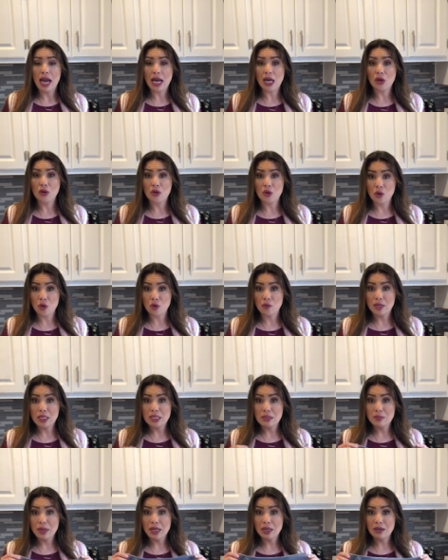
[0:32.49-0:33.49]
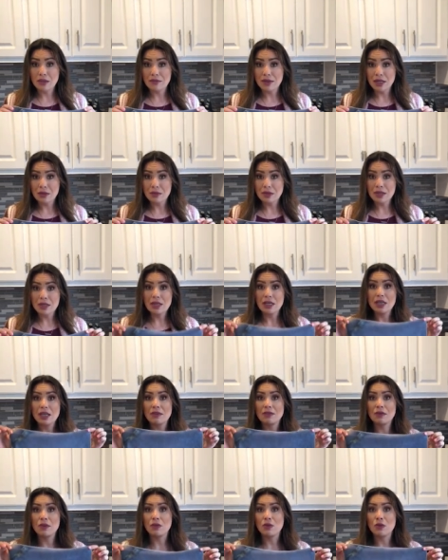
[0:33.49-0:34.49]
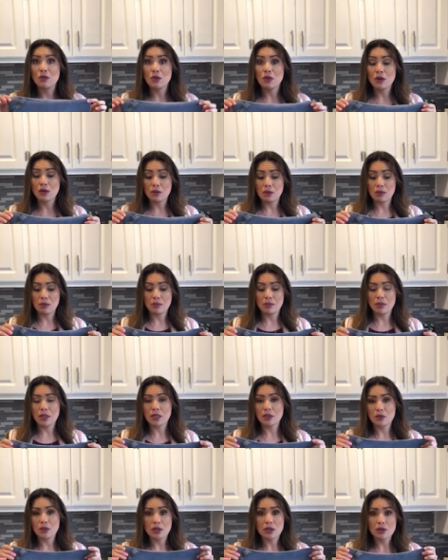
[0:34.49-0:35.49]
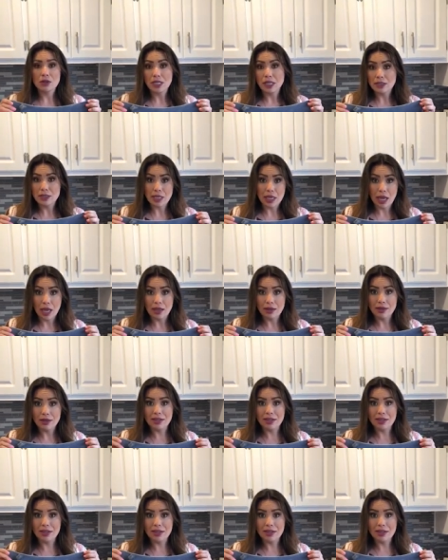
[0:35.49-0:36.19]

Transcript: Our Norwex microfiber, if you plucked one of those hairs again,